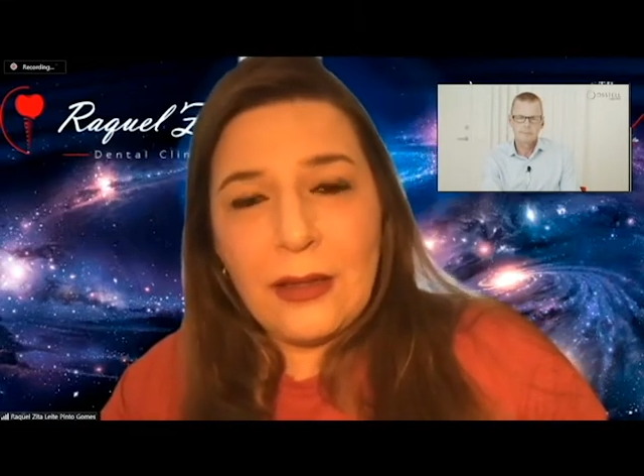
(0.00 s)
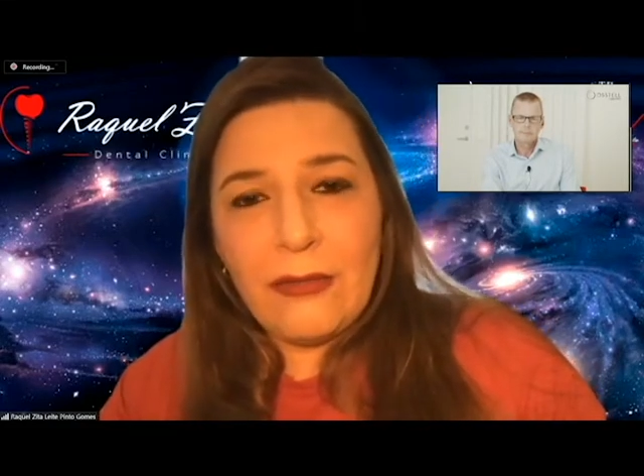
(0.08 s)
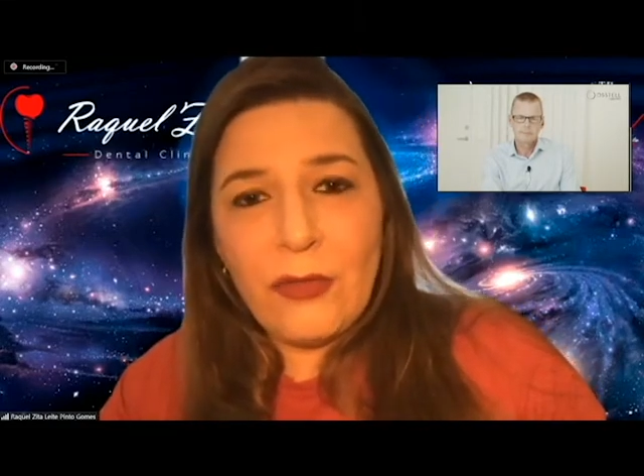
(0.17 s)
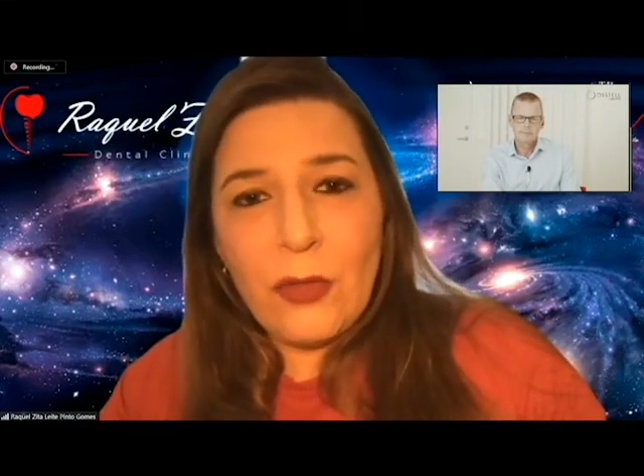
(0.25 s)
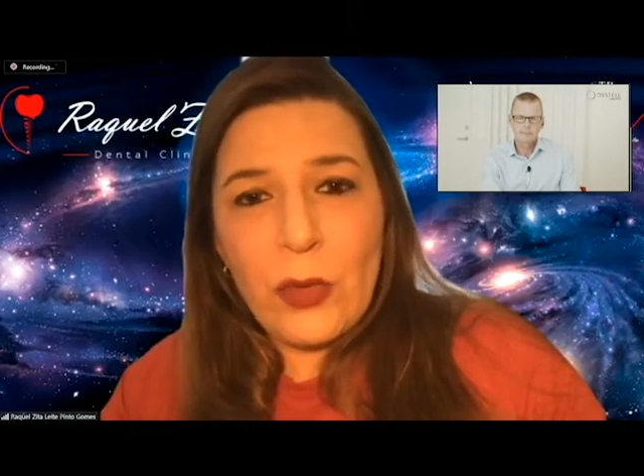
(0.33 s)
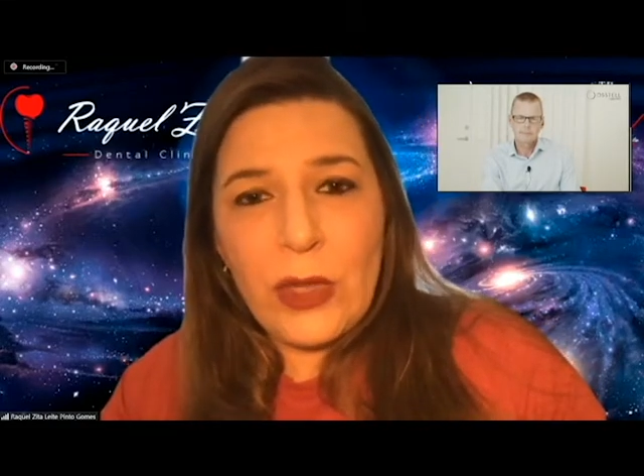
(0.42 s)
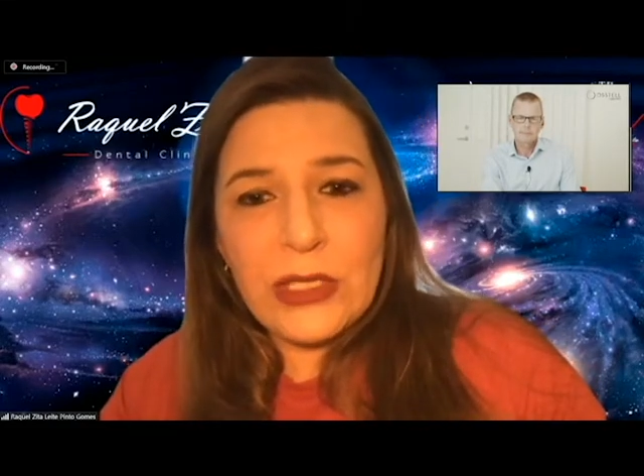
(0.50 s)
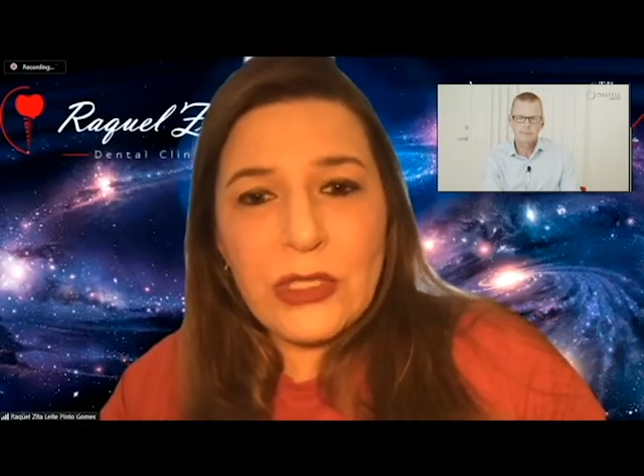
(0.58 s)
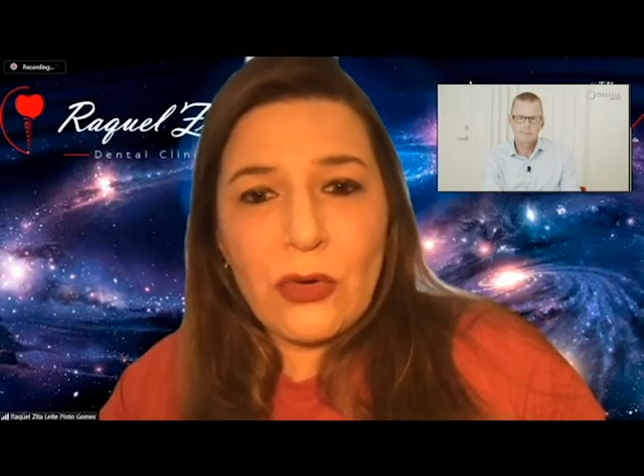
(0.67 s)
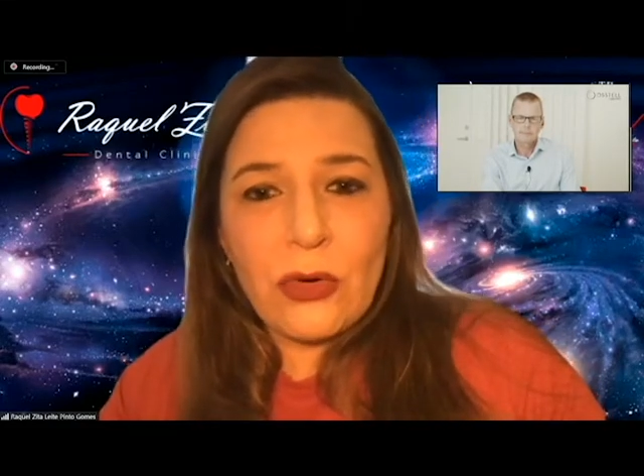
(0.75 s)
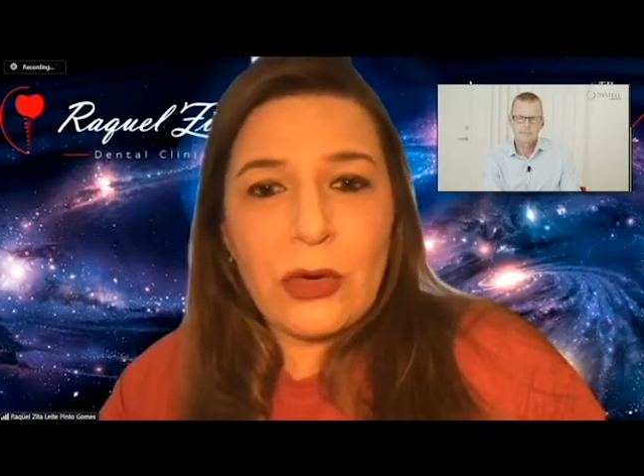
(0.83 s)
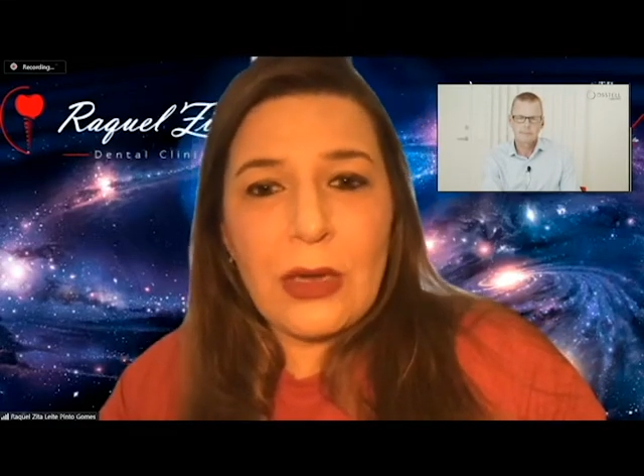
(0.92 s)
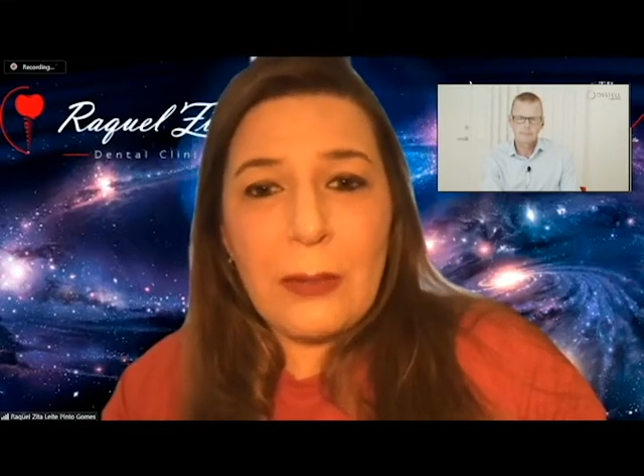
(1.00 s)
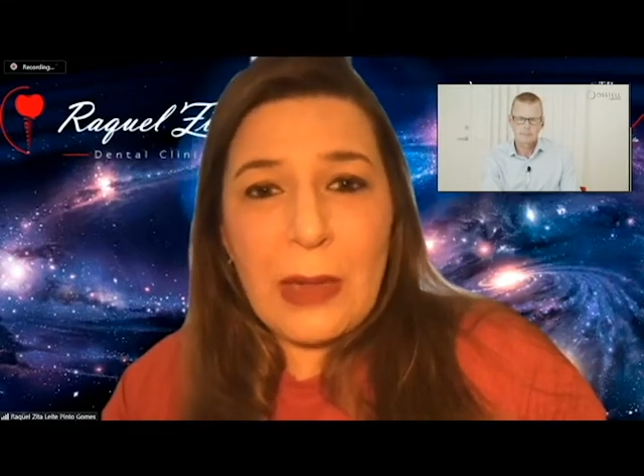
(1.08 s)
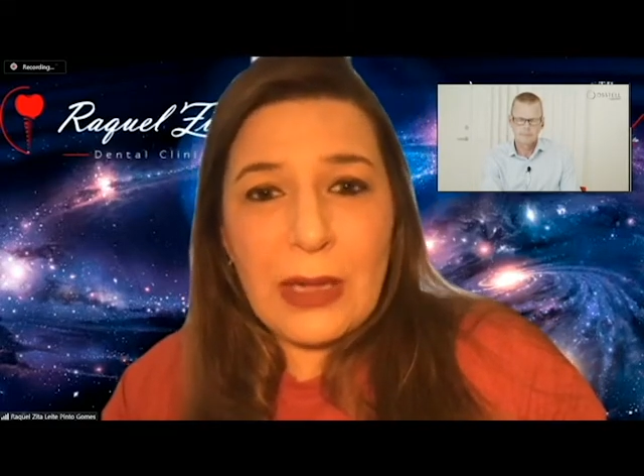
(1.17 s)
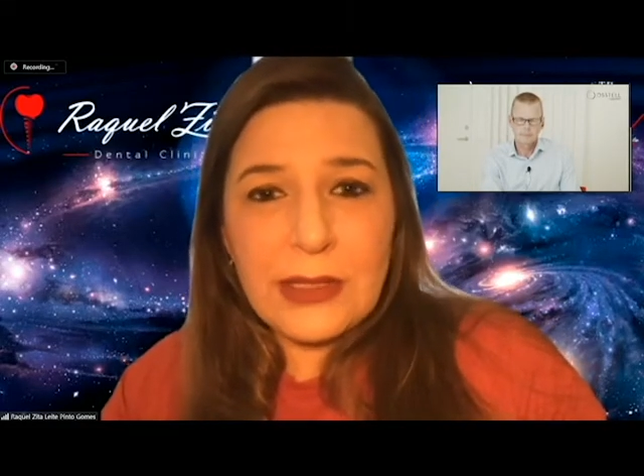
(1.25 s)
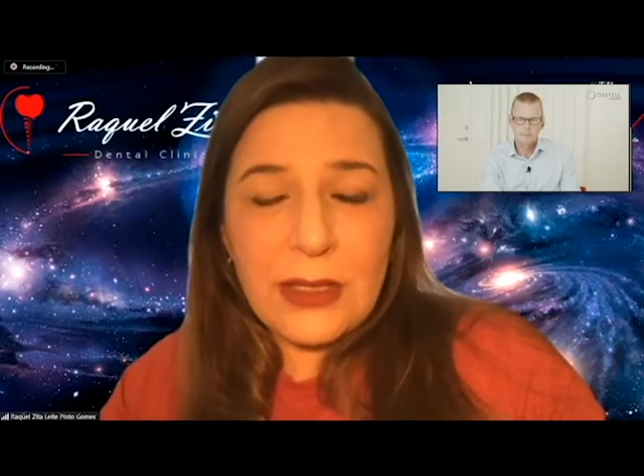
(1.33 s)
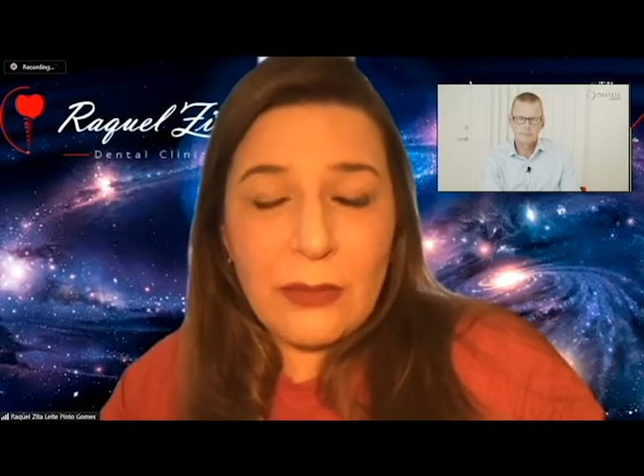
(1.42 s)
a, few weeks or
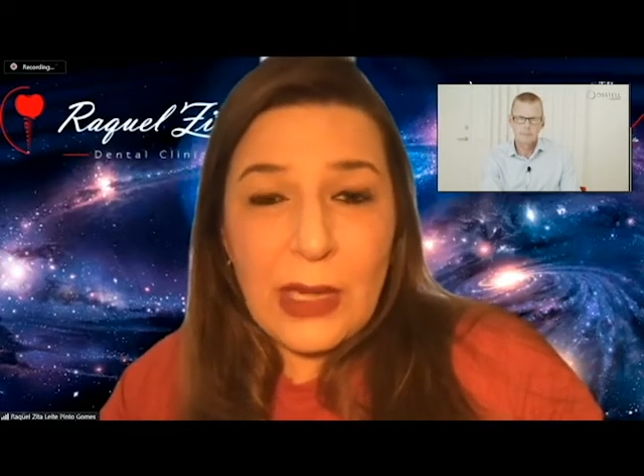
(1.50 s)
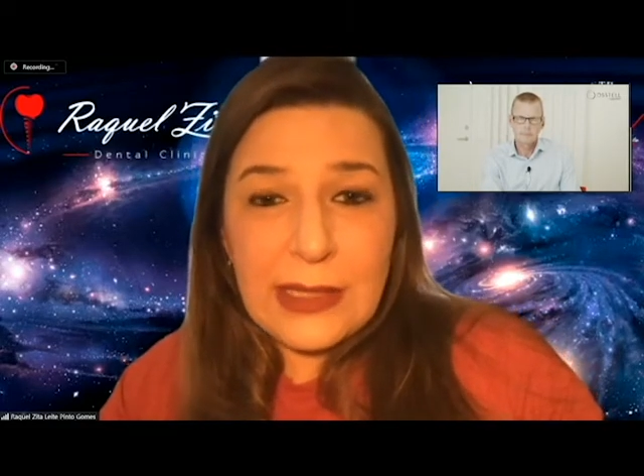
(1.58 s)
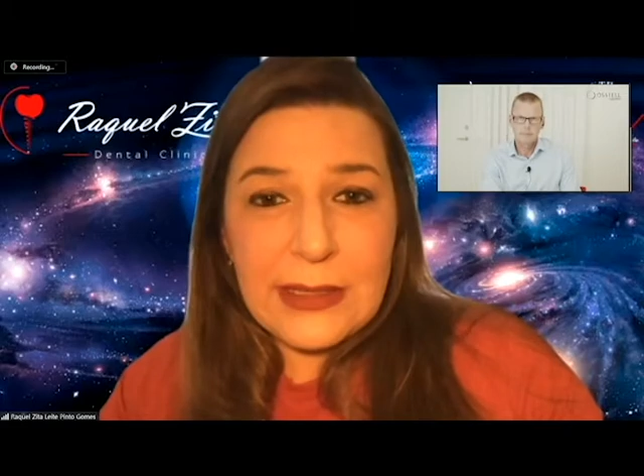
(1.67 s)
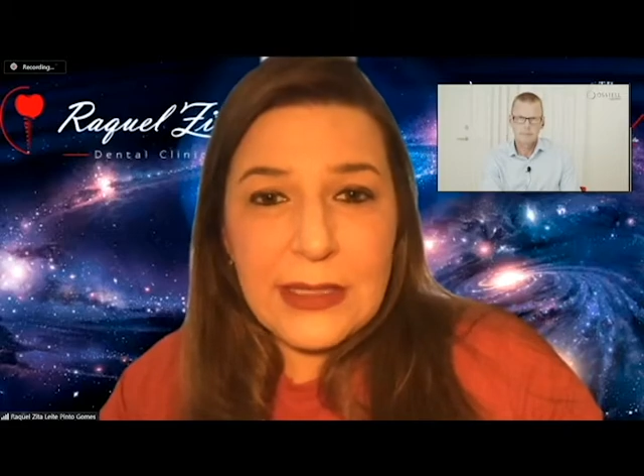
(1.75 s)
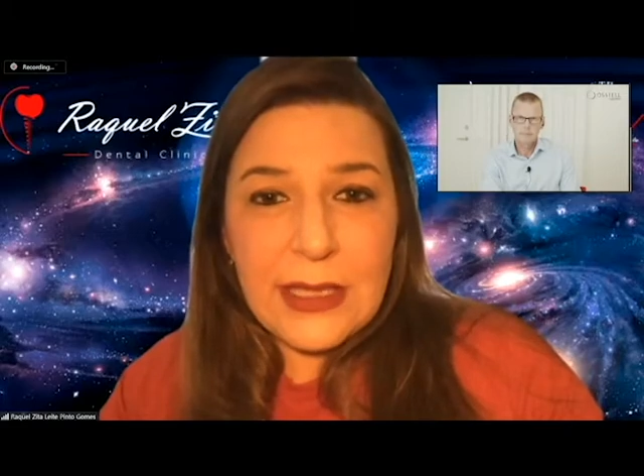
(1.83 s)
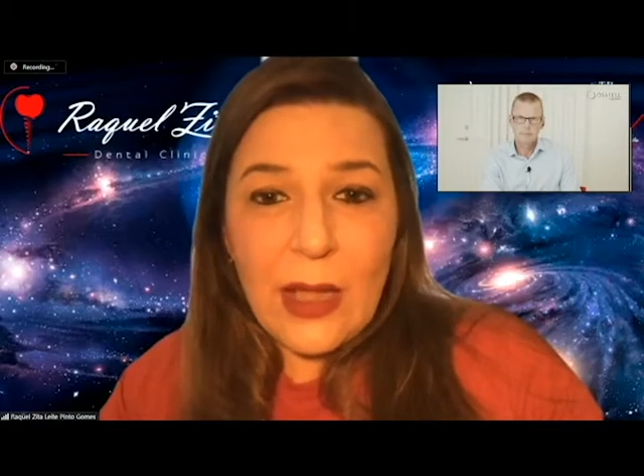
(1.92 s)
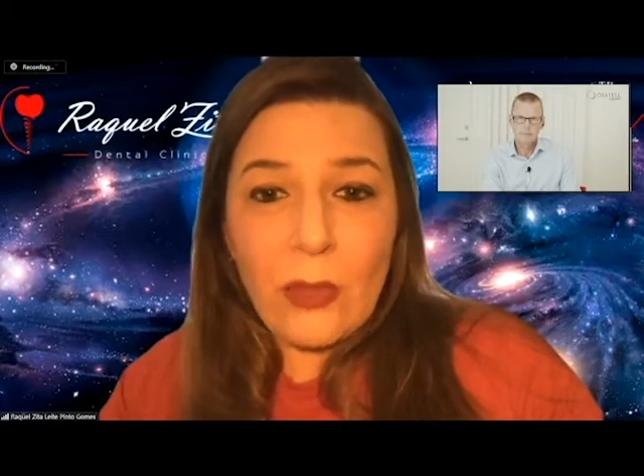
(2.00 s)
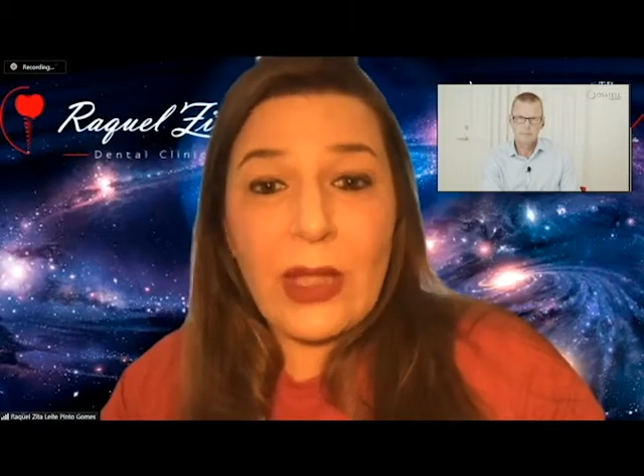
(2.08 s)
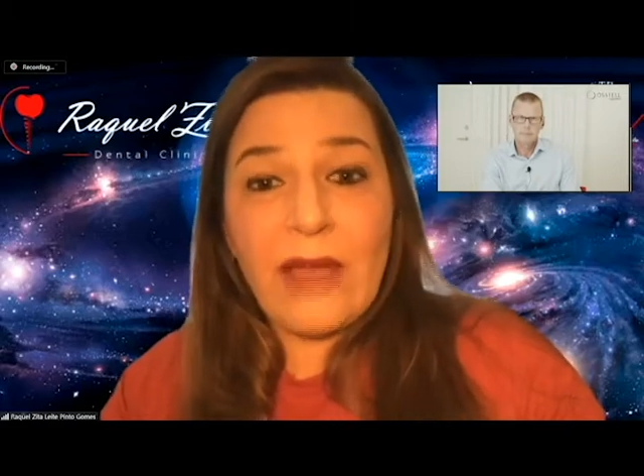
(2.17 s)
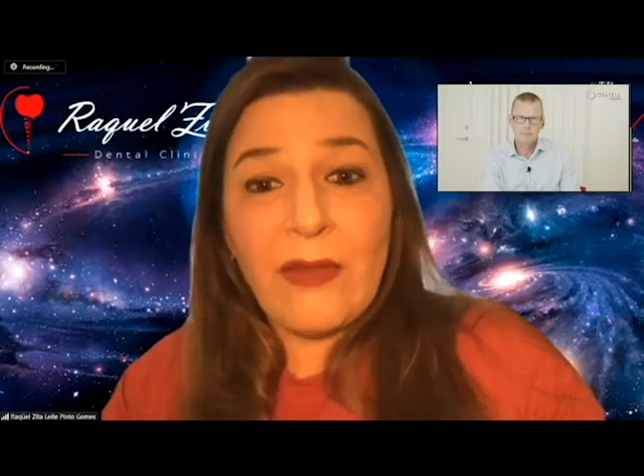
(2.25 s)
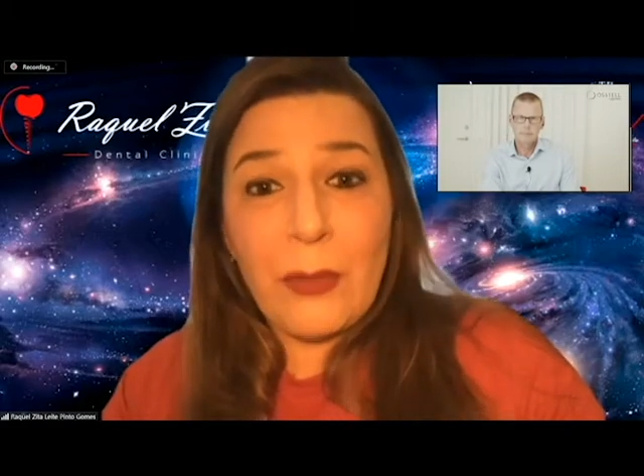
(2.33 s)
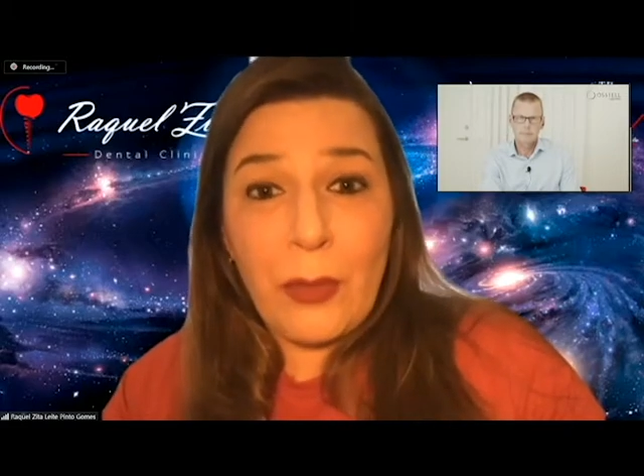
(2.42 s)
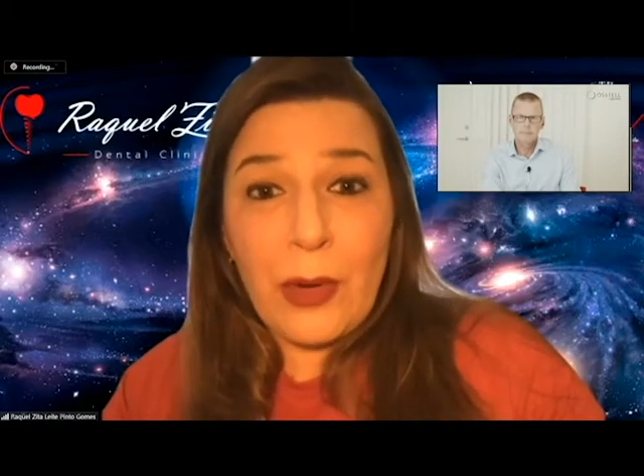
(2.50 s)
some months, I will have a,